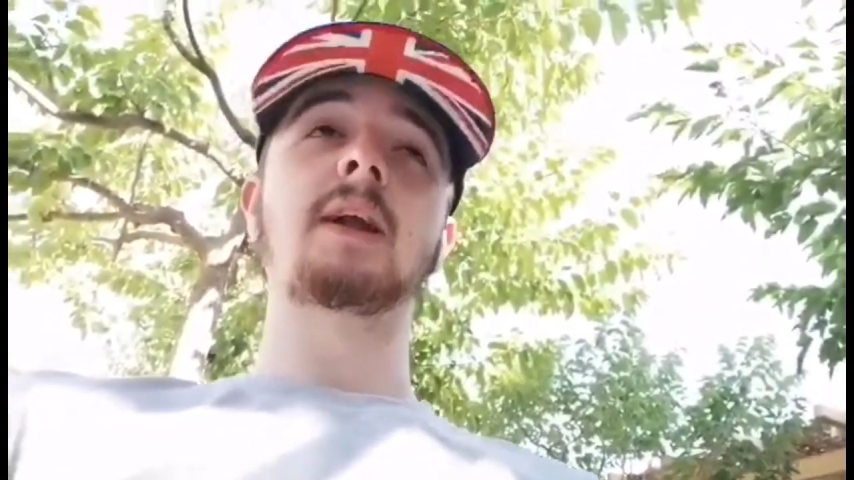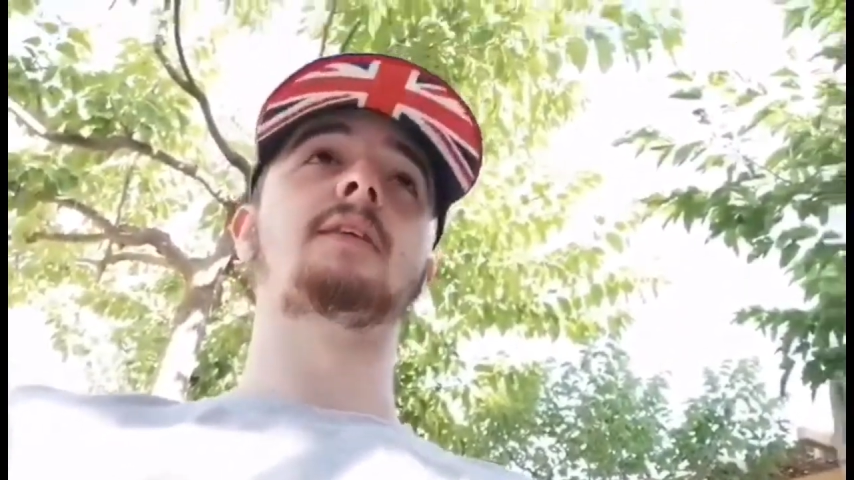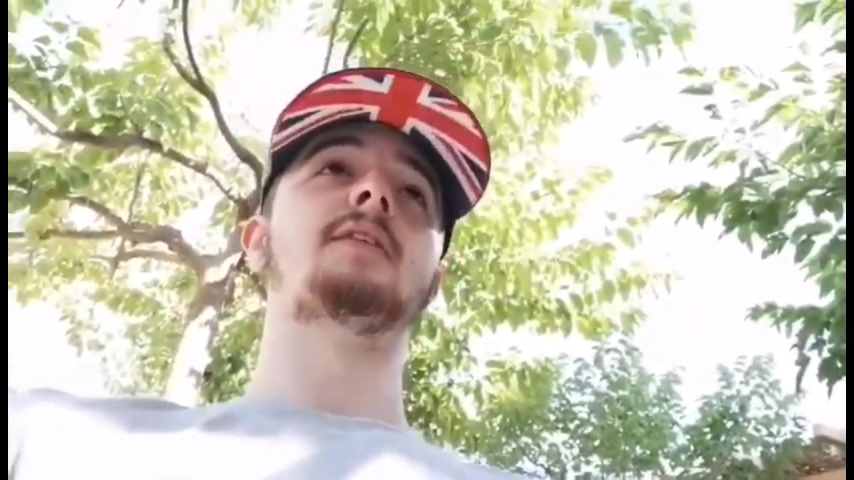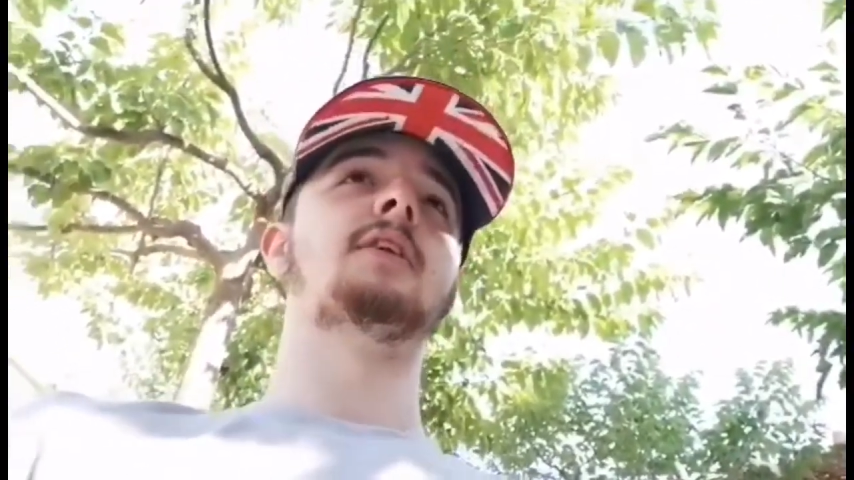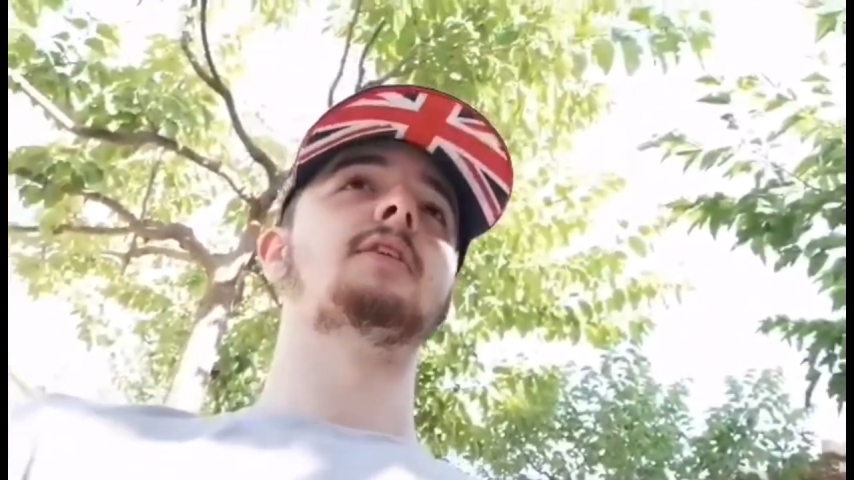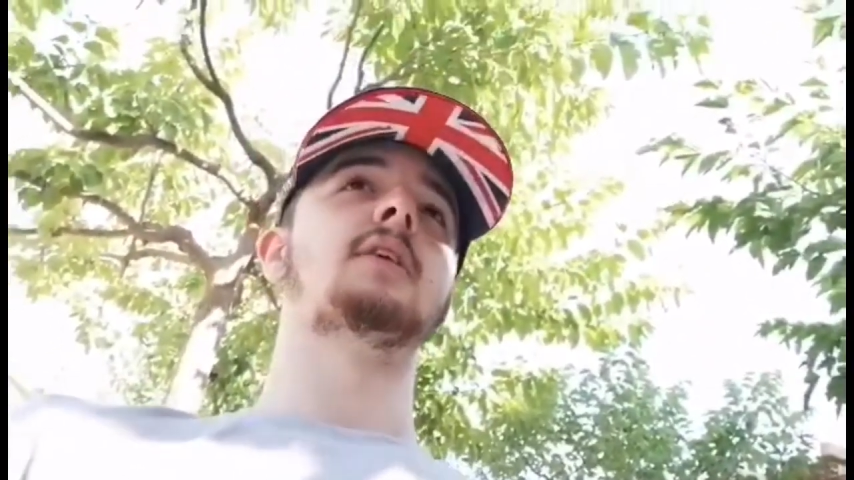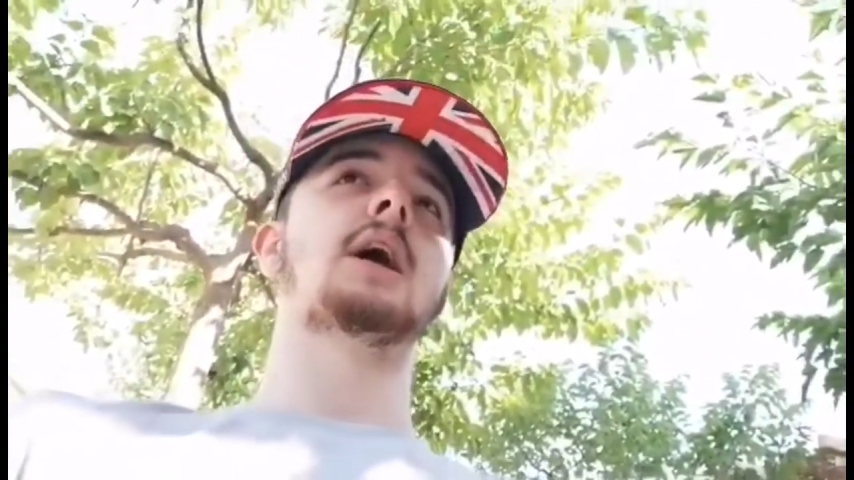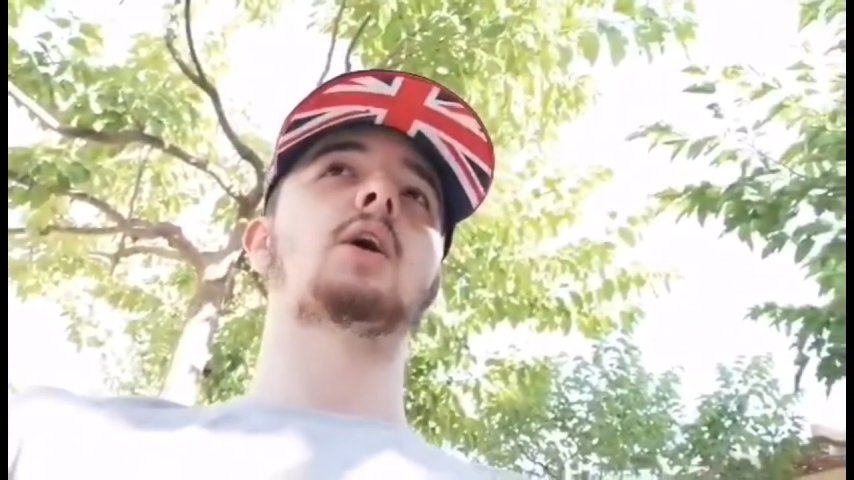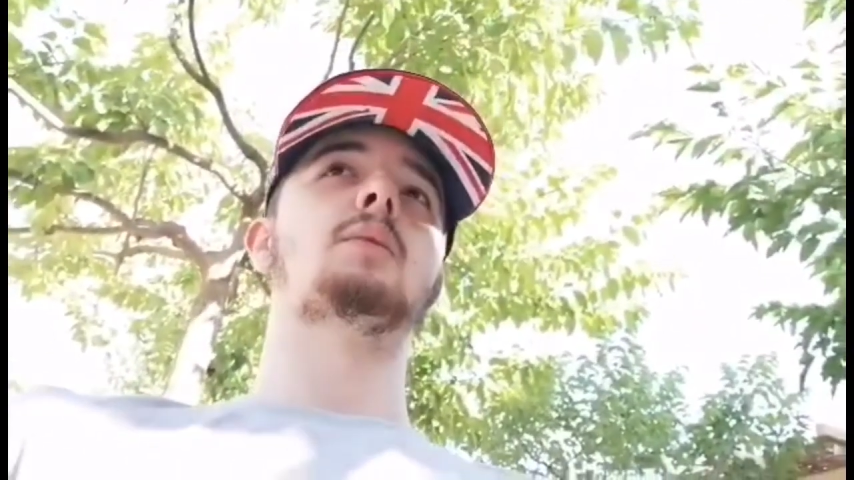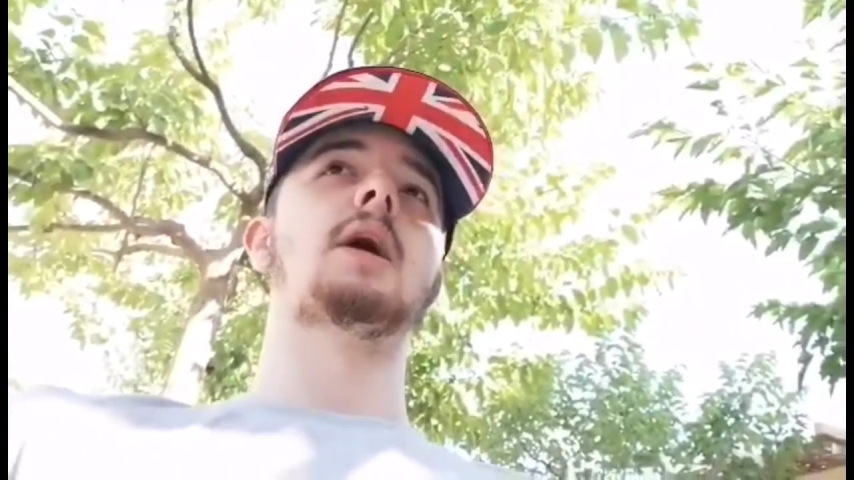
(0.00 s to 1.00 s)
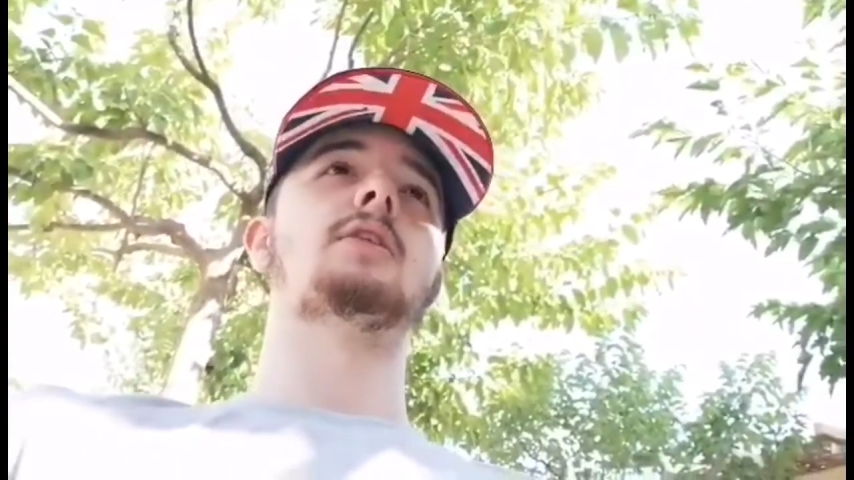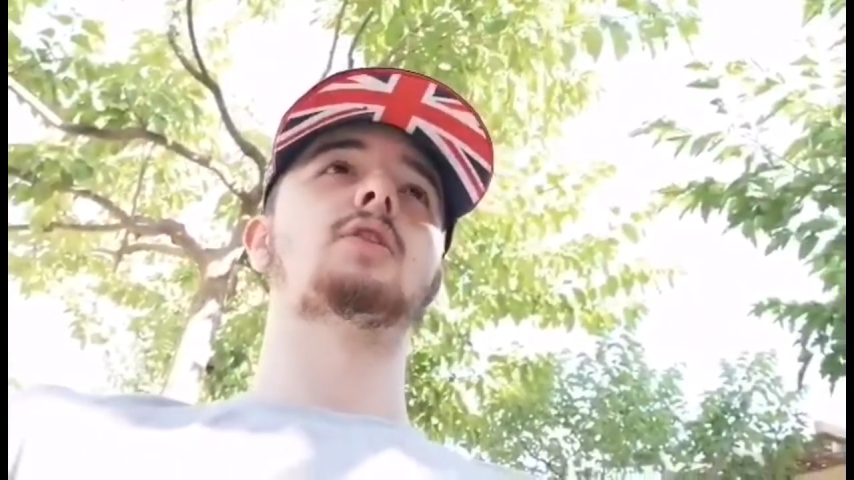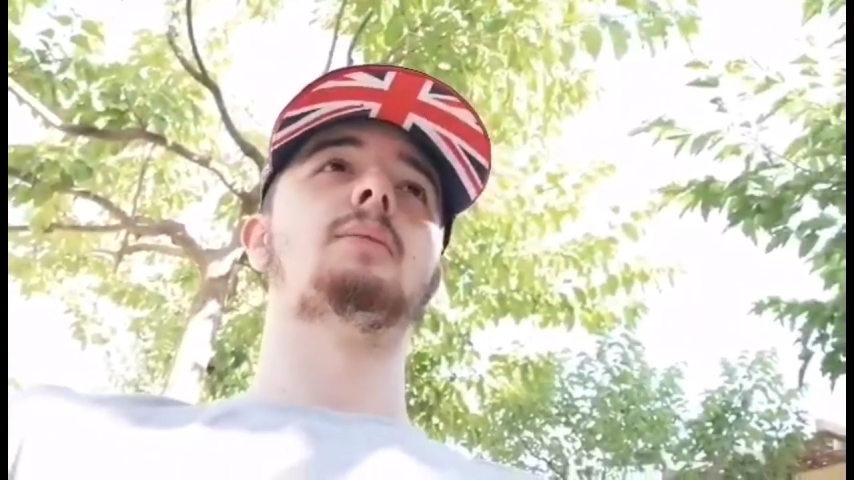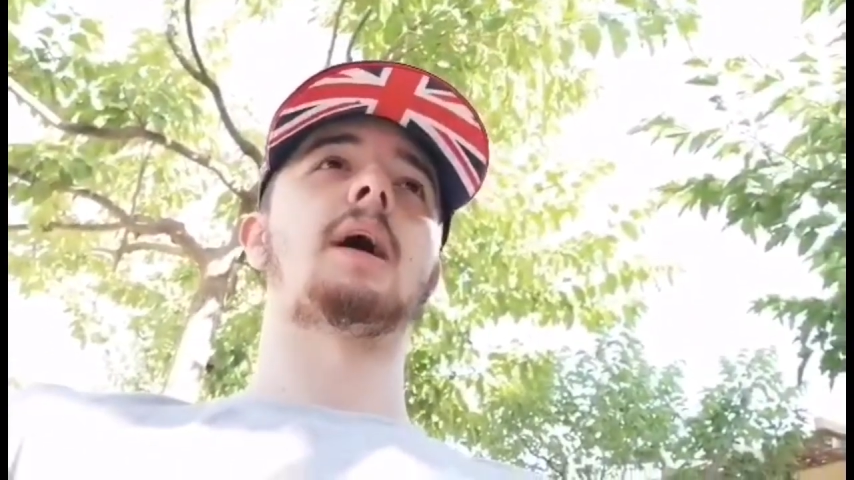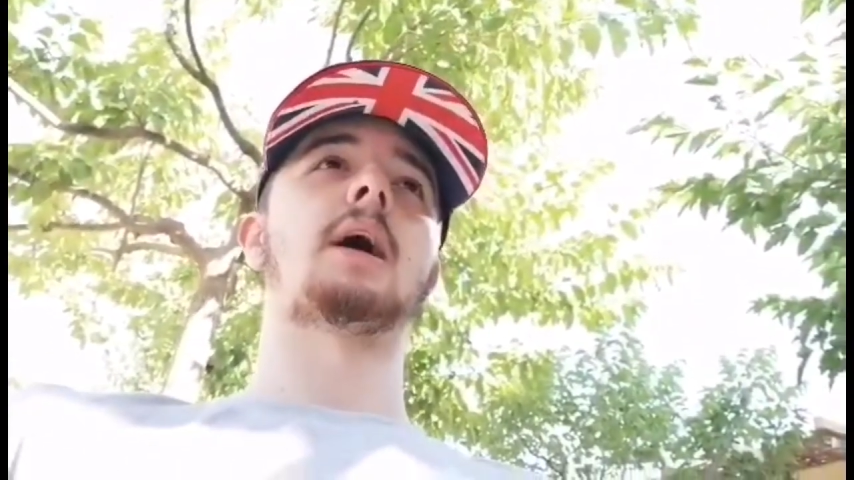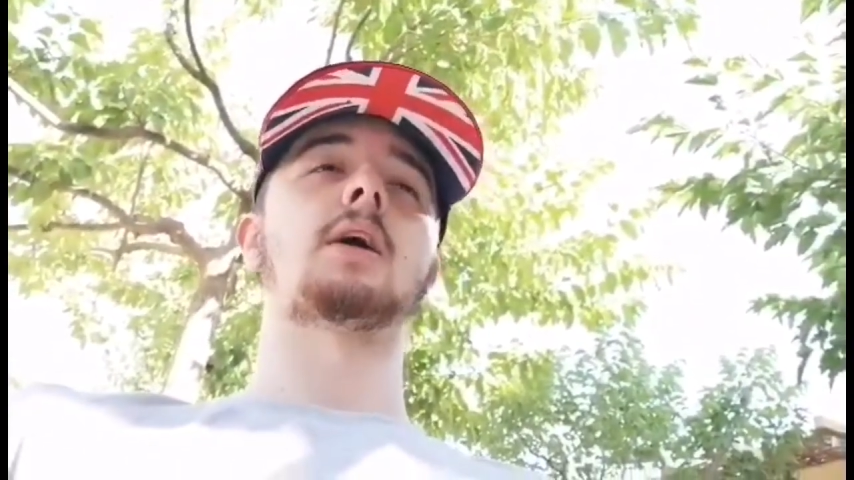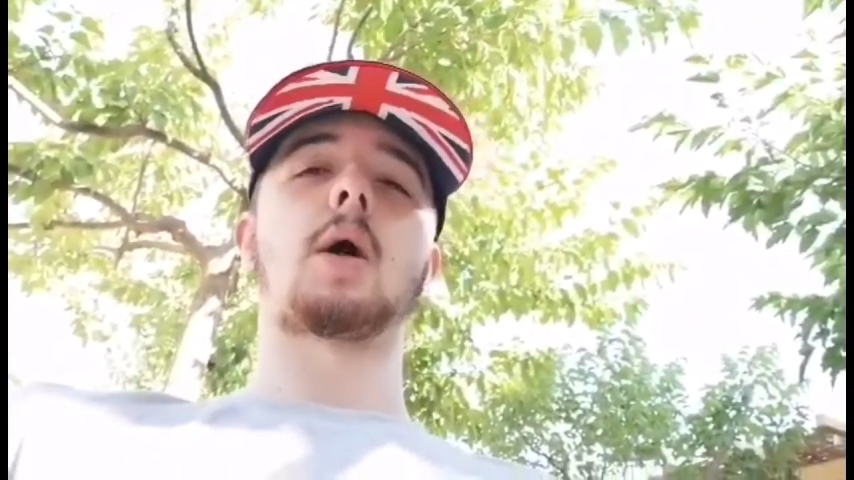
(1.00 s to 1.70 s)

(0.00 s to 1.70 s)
end of the video today, or might just come back,